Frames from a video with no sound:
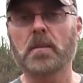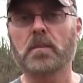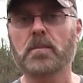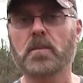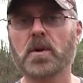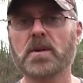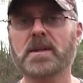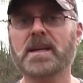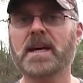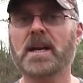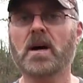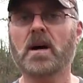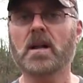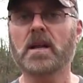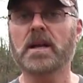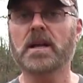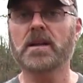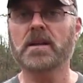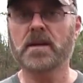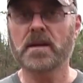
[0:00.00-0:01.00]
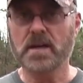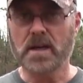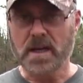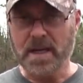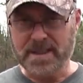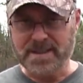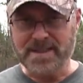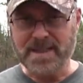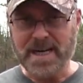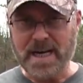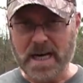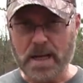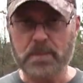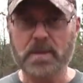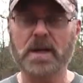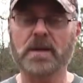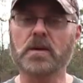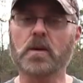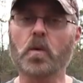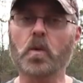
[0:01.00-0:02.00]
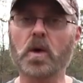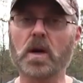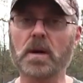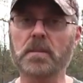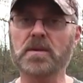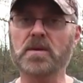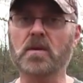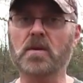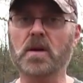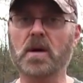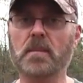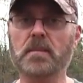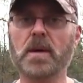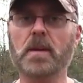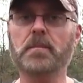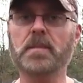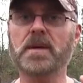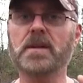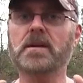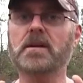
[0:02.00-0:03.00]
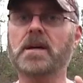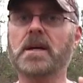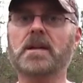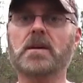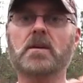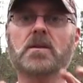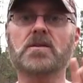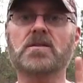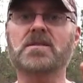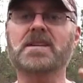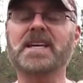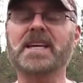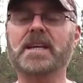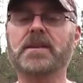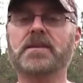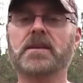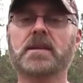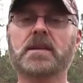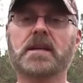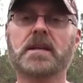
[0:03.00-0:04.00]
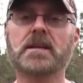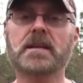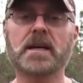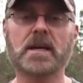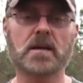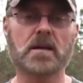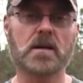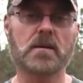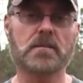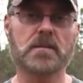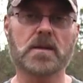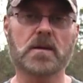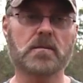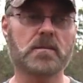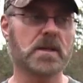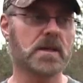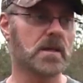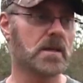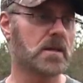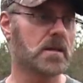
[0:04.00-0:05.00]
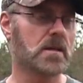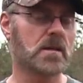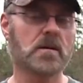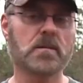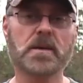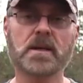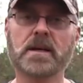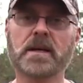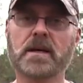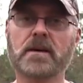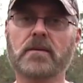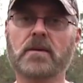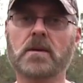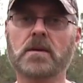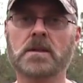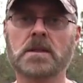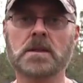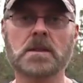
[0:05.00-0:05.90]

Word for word: Put that all in there on top, and the worms will come up in there and they'll just eat that up. They'll be in heaven.